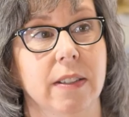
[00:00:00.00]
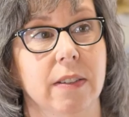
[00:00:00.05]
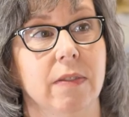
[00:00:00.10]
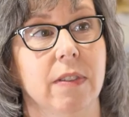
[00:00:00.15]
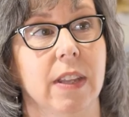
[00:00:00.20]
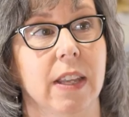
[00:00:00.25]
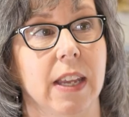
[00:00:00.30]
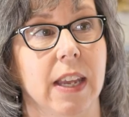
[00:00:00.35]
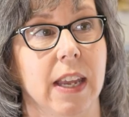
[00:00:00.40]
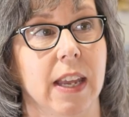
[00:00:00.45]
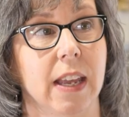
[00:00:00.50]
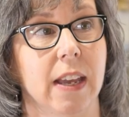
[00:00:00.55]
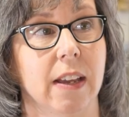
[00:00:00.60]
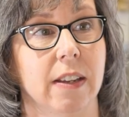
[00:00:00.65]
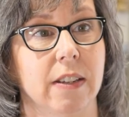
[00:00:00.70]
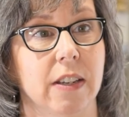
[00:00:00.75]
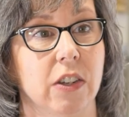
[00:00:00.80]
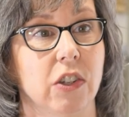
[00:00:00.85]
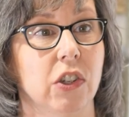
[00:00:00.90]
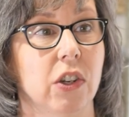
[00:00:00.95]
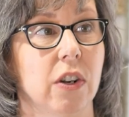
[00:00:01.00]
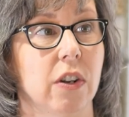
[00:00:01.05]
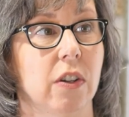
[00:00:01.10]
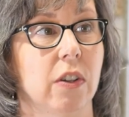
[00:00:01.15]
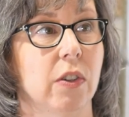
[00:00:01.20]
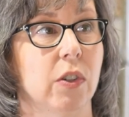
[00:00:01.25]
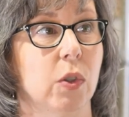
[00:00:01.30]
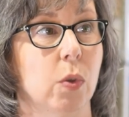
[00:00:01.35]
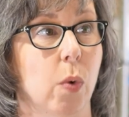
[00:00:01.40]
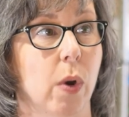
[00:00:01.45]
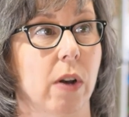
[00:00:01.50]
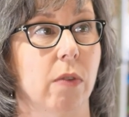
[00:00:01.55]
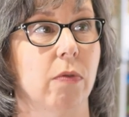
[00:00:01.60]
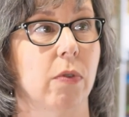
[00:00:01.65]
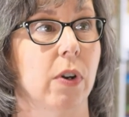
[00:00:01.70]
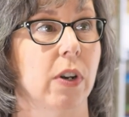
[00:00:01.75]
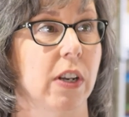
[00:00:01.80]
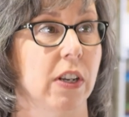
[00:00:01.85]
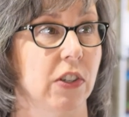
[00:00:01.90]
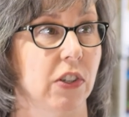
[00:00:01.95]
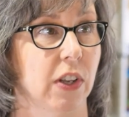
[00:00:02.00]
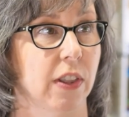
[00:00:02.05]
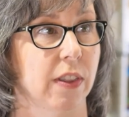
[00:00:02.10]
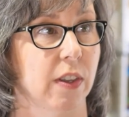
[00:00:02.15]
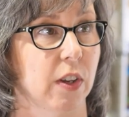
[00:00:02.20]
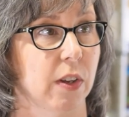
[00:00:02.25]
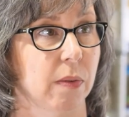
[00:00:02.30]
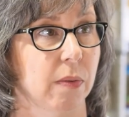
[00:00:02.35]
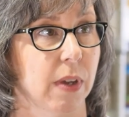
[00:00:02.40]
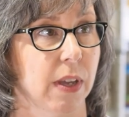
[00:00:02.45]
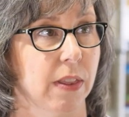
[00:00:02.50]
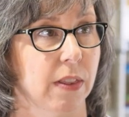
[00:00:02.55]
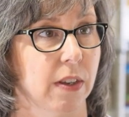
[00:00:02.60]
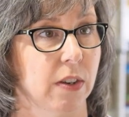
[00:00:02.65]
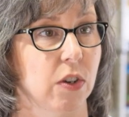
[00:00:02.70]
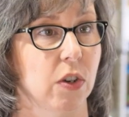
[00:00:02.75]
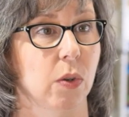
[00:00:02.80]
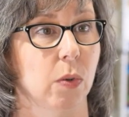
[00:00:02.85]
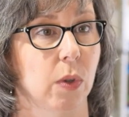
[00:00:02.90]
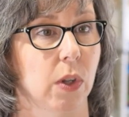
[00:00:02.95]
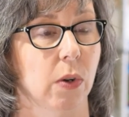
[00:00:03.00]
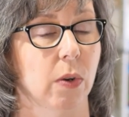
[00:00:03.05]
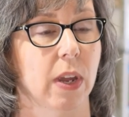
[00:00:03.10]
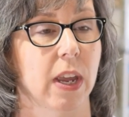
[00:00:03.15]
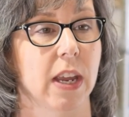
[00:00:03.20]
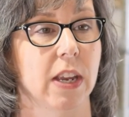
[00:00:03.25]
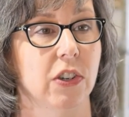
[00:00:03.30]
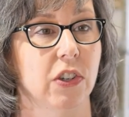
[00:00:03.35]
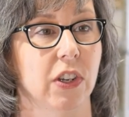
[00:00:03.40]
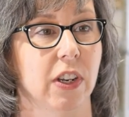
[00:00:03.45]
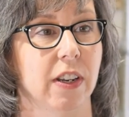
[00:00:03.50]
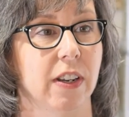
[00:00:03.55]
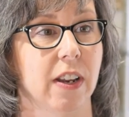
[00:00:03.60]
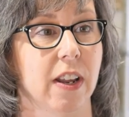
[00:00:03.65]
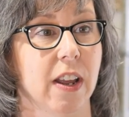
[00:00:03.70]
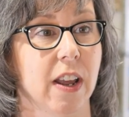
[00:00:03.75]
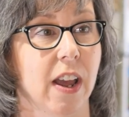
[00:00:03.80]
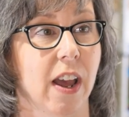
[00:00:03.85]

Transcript: of the additional square footage at the, at the new location,